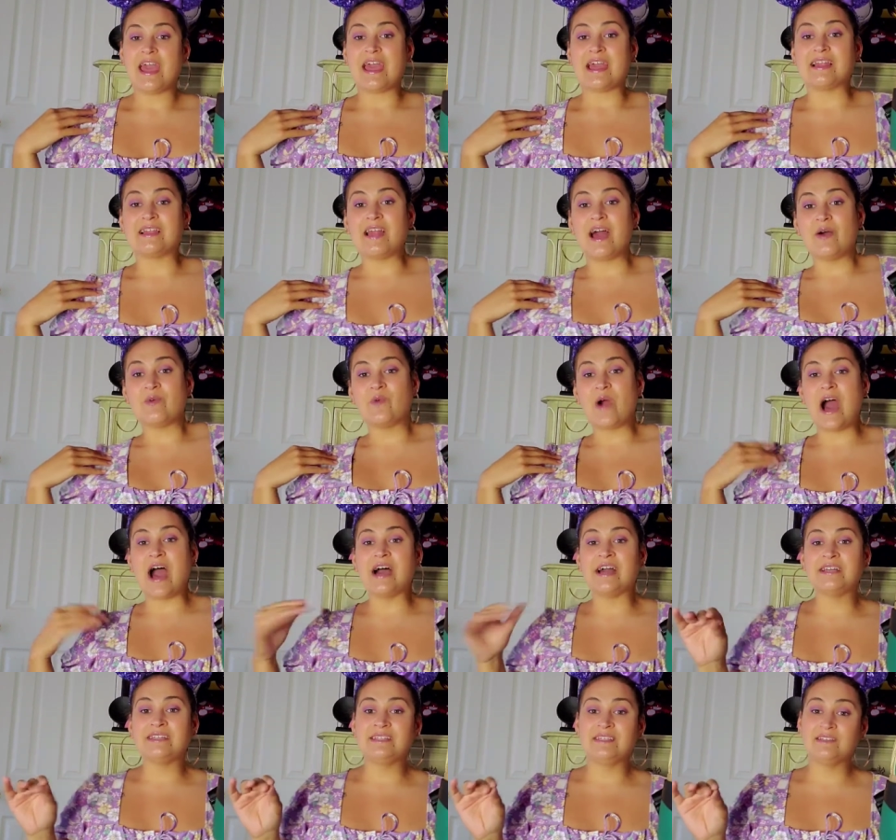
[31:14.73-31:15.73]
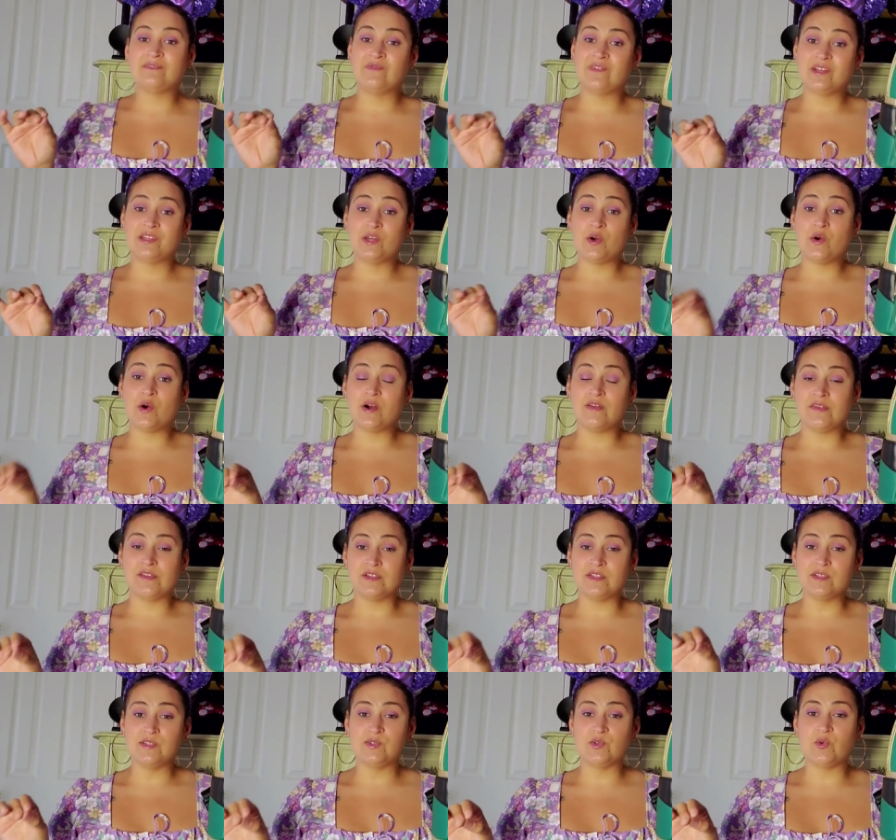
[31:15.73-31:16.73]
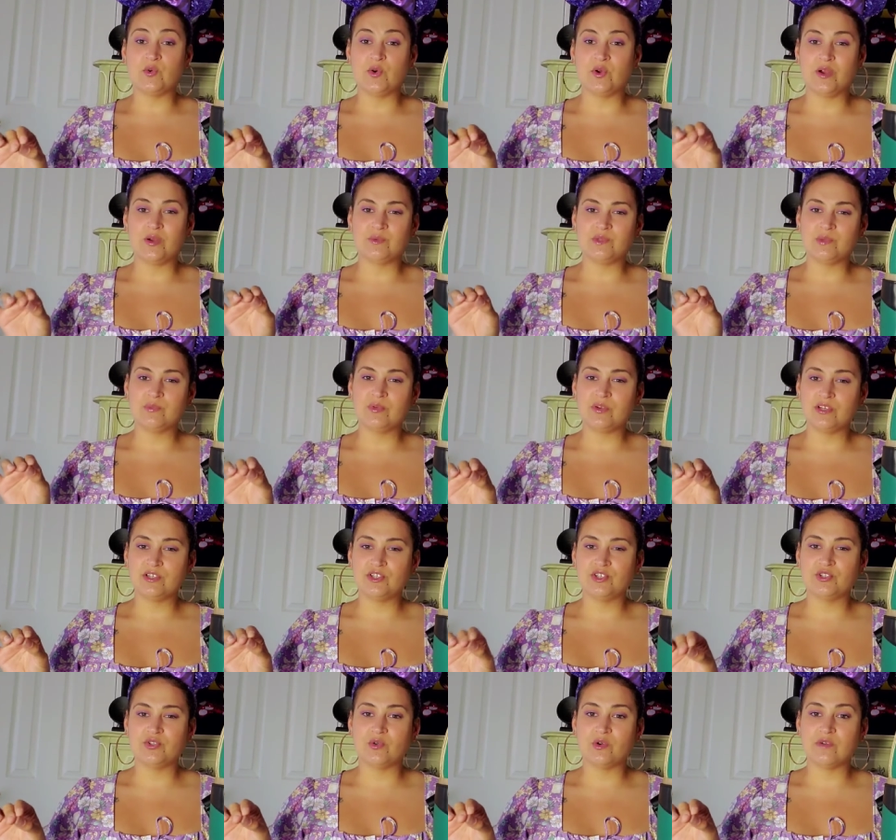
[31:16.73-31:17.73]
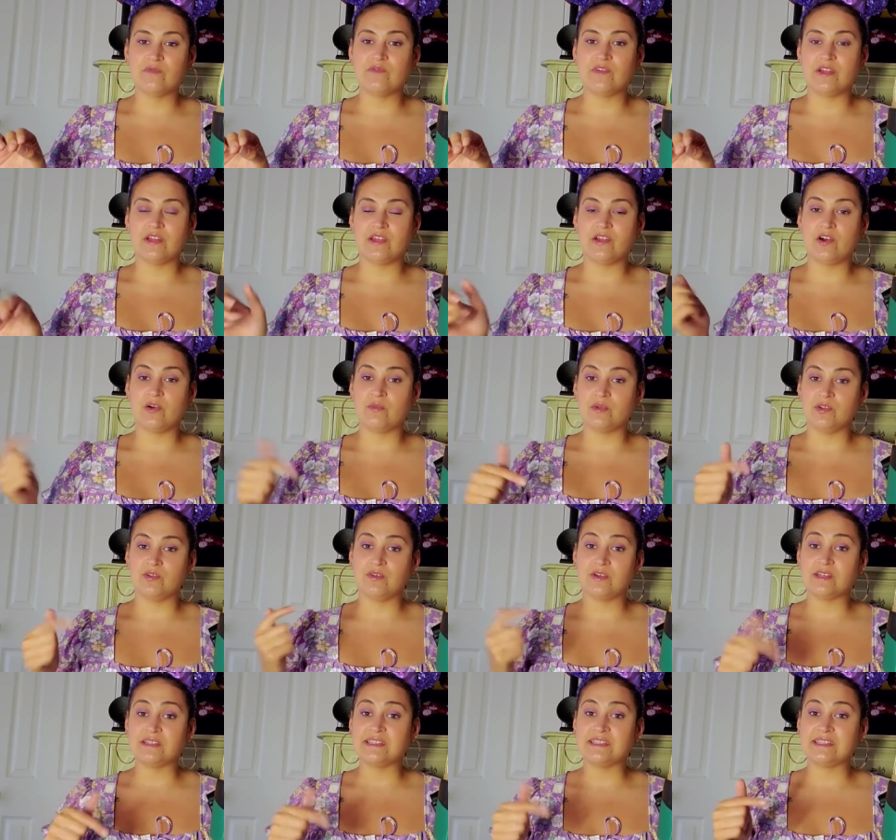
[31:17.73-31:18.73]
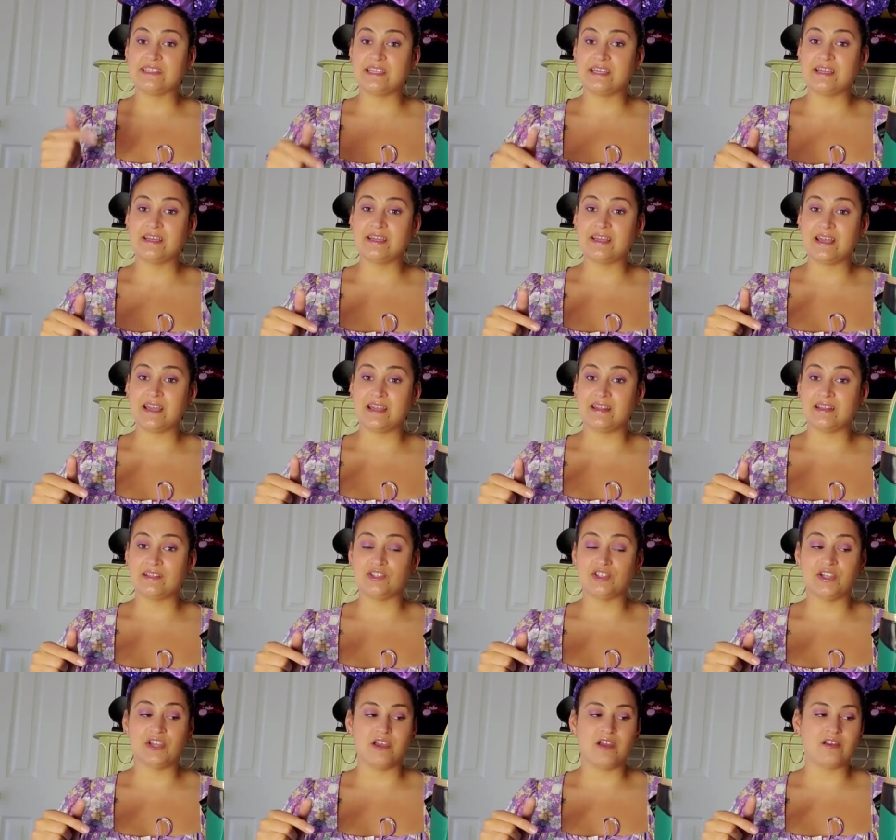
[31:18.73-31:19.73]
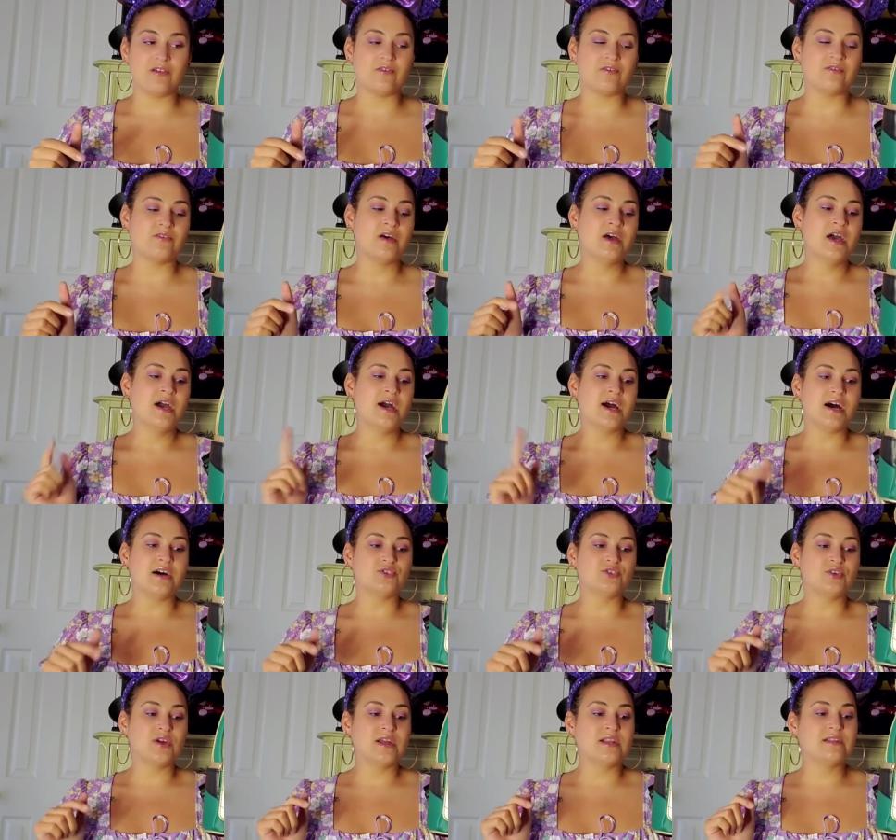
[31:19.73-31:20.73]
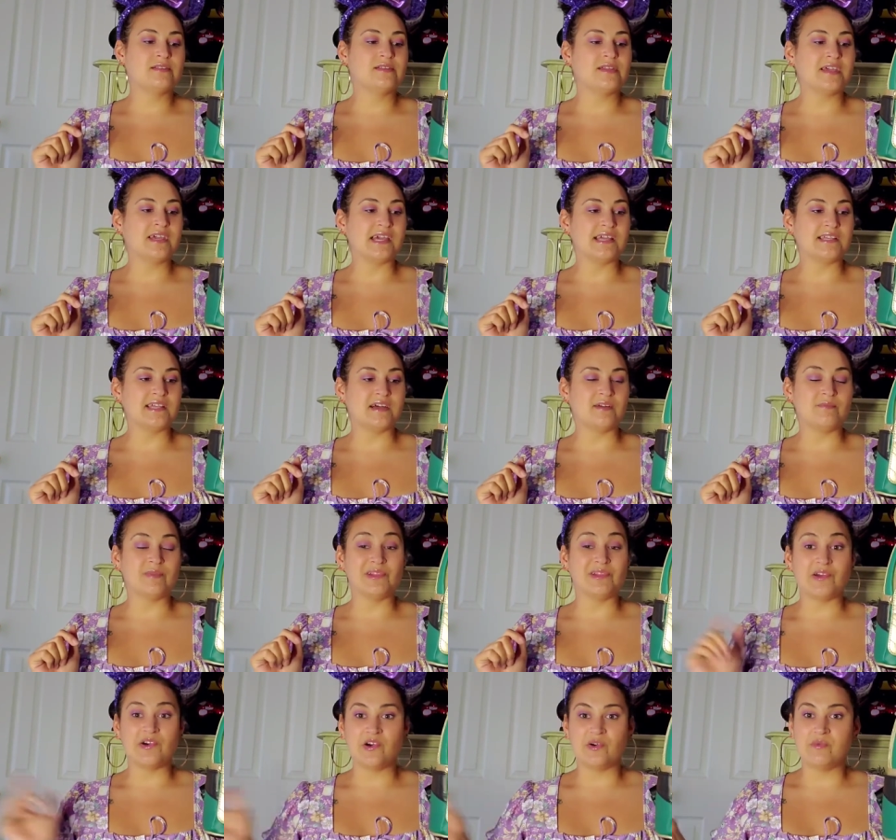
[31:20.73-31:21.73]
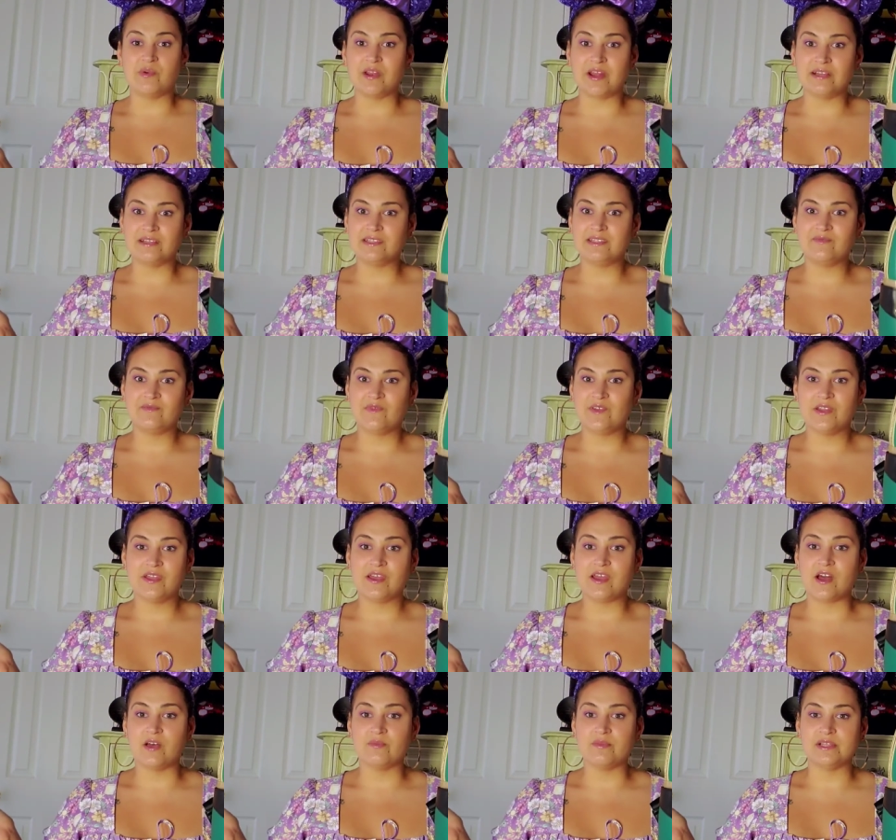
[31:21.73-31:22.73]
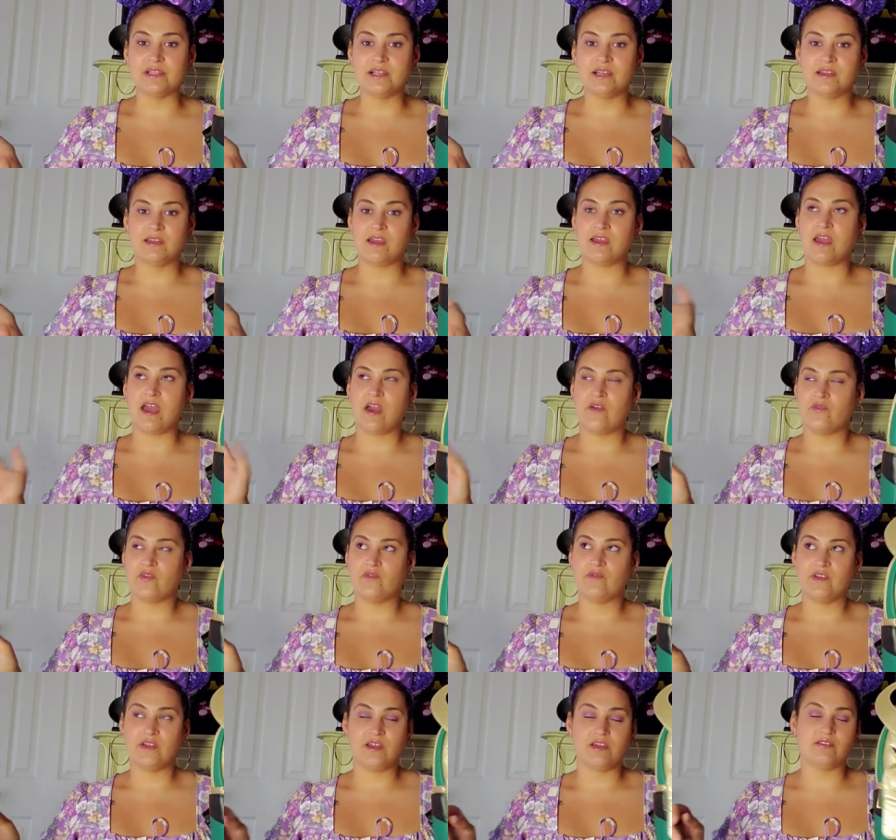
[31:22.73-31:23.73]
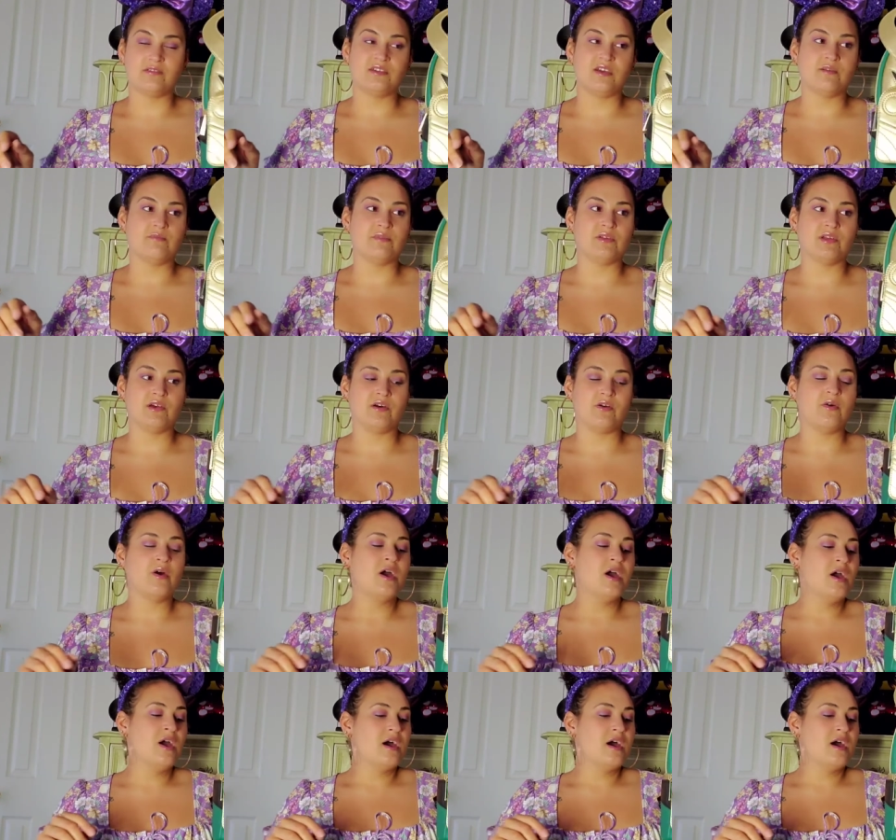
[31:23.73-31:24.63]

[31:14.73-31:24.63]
And I did a video on this store. It was a pretty short video, but you can see it in the channel. I'll try to link it down below, but I feel like I'll be linking every video down below.